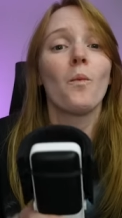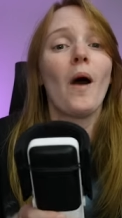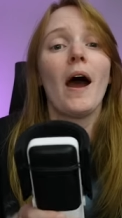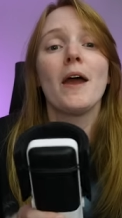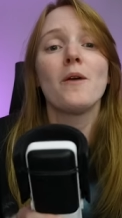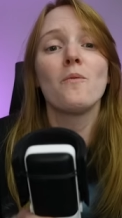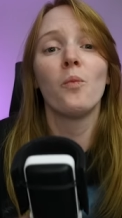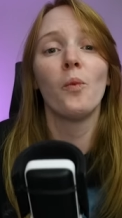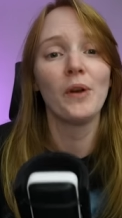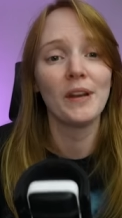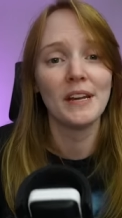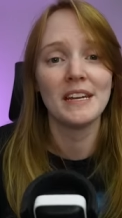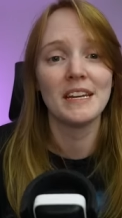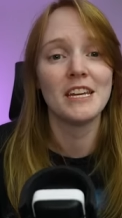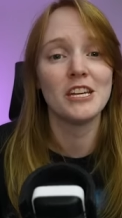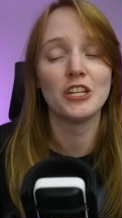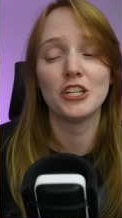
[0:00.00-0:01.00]
Why
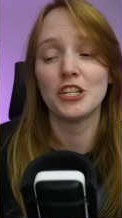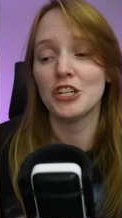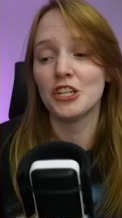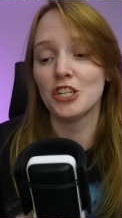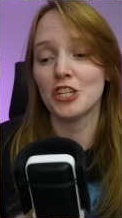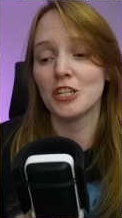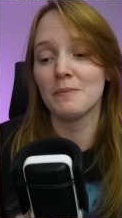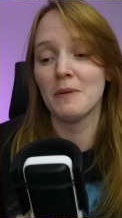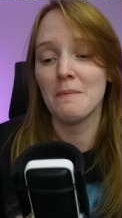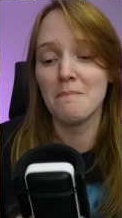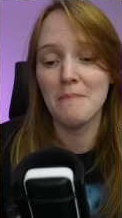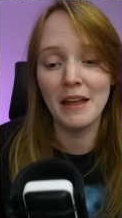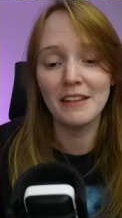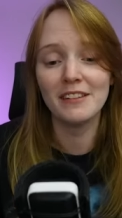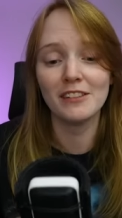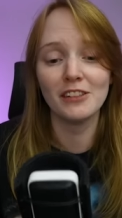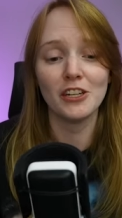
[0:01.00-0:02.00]
wouldn't he? She has just been
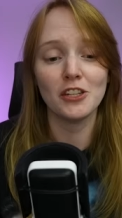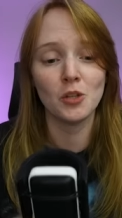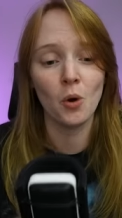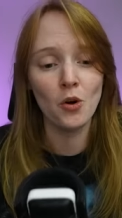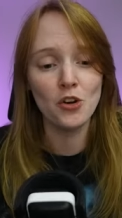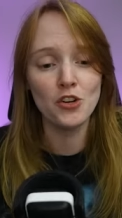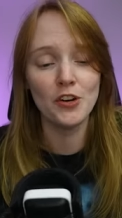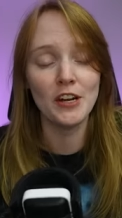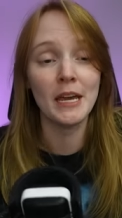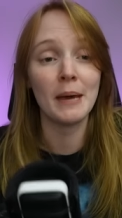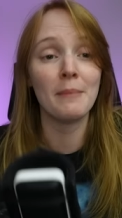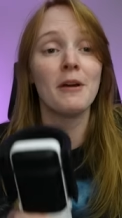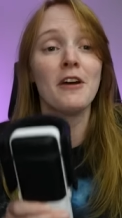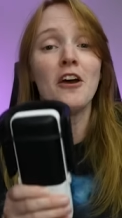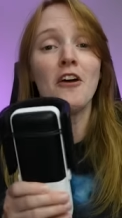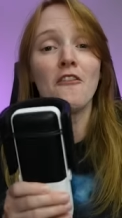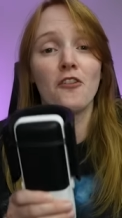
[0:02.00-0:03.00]
mentally torturing him
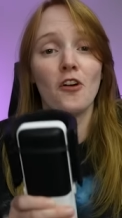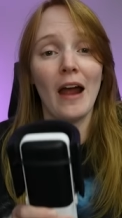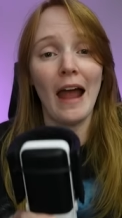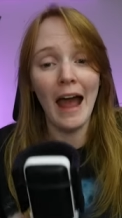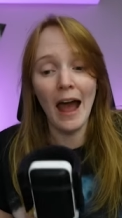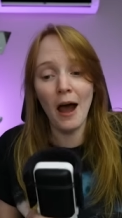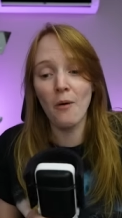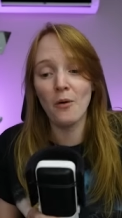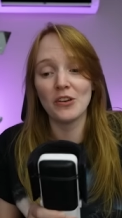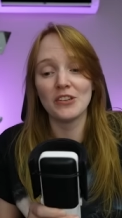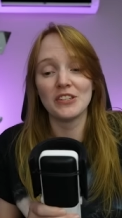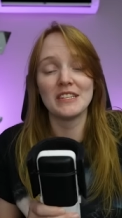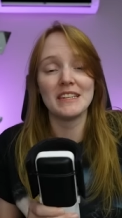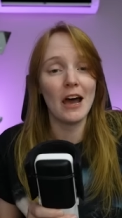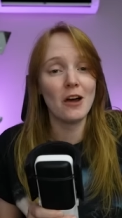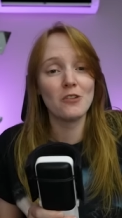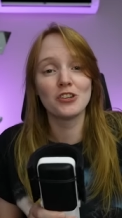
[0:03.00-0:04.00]
for hours,
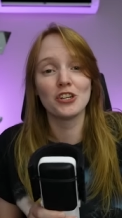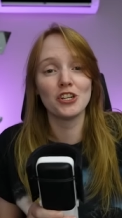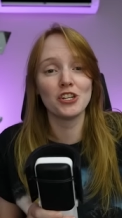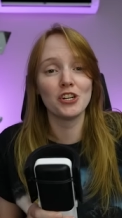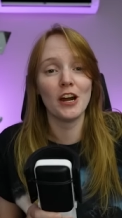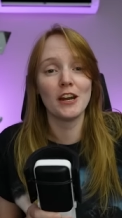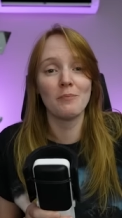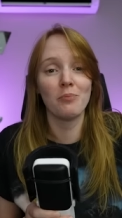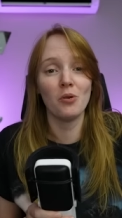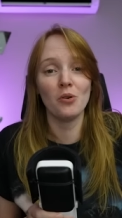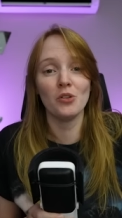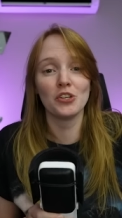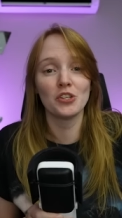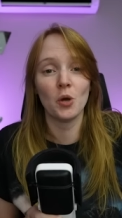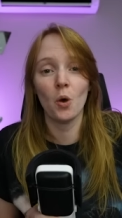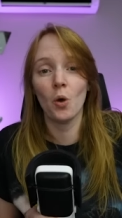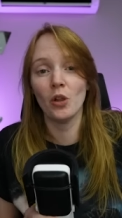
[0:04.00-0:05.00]
and now she's trying to pull
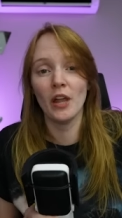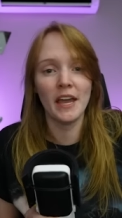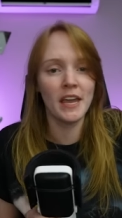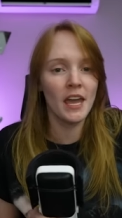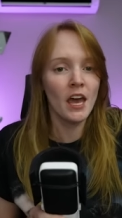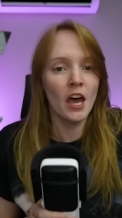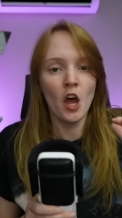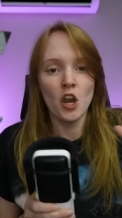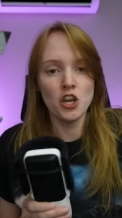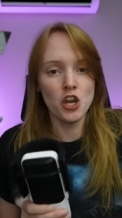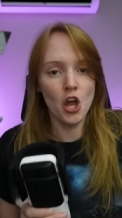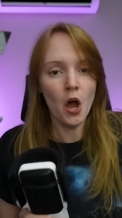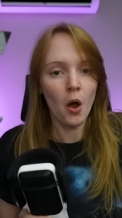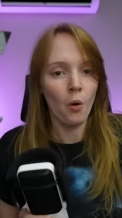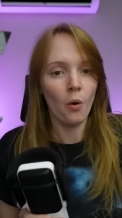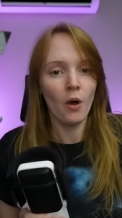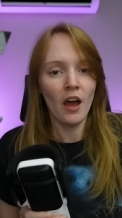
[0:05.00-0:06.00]
this whole like,
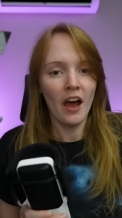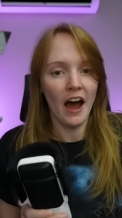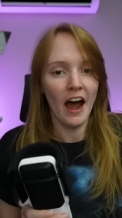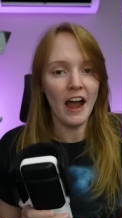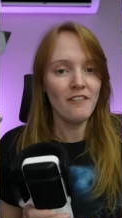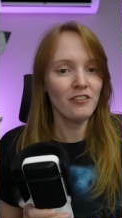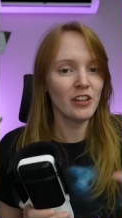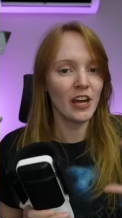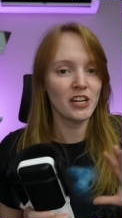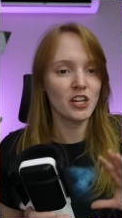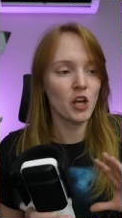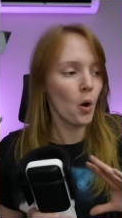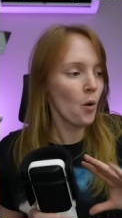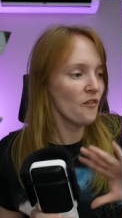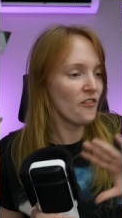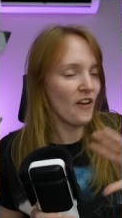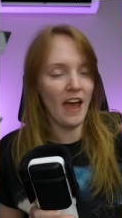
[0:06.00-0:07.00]
no, I've let
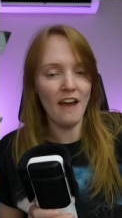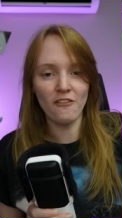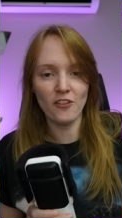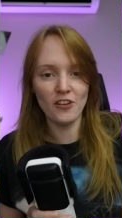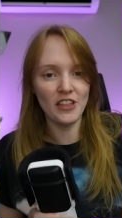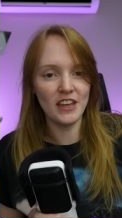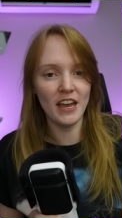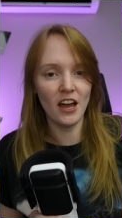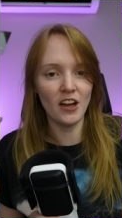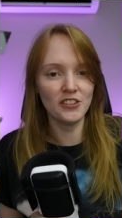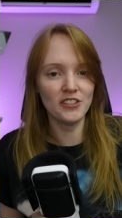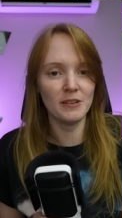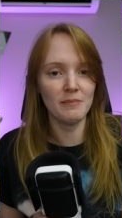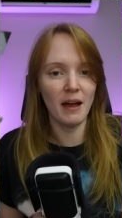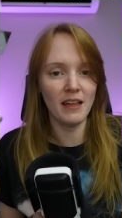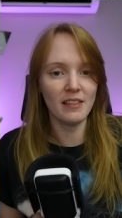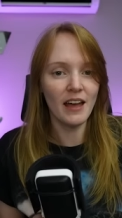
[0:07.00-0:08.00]
go of everything else
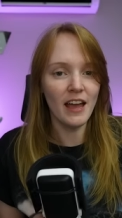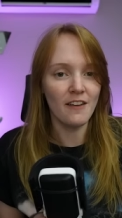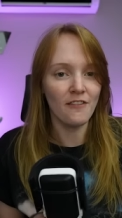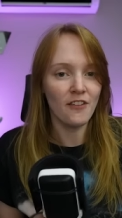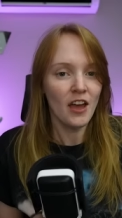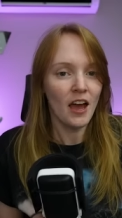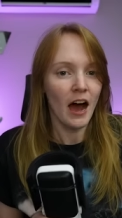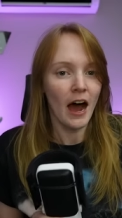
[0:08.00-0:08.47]
in my life.